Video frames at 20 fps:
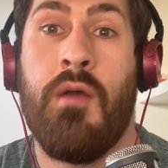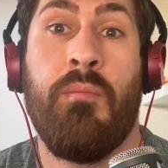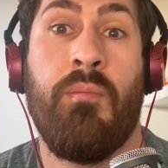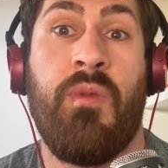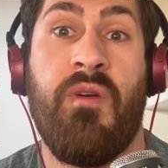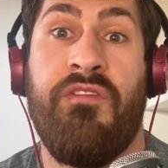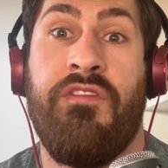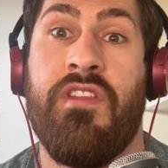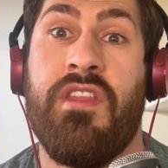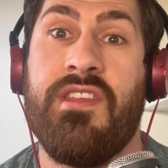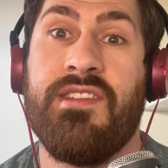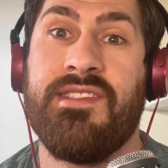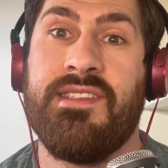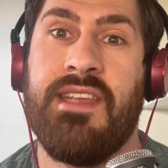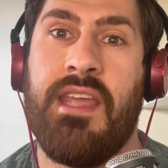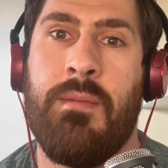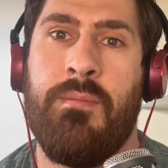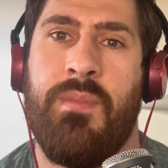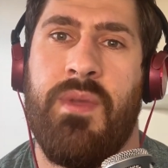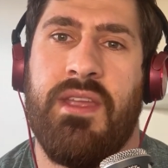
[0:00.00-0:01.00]
But for the
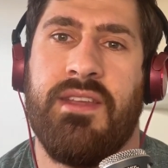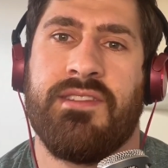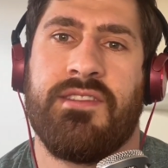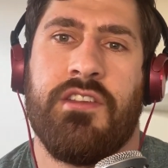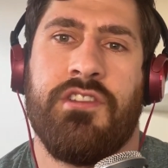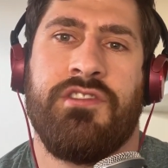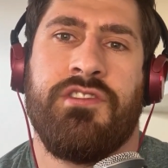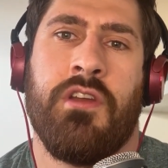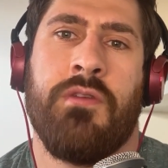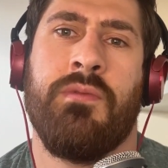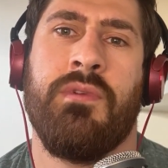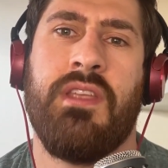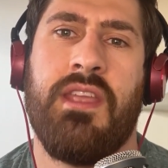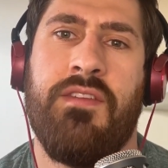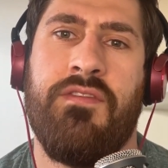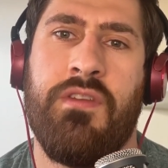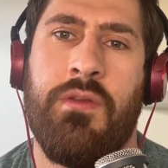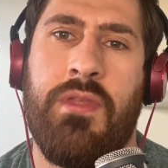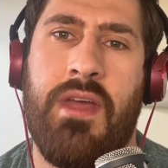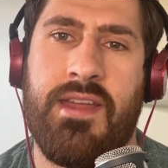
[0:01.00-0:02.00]
CMPs that don't
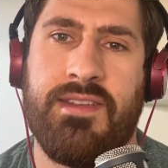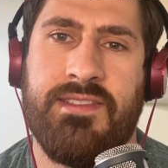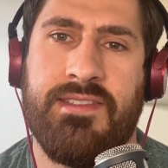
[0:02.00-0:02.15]
give you that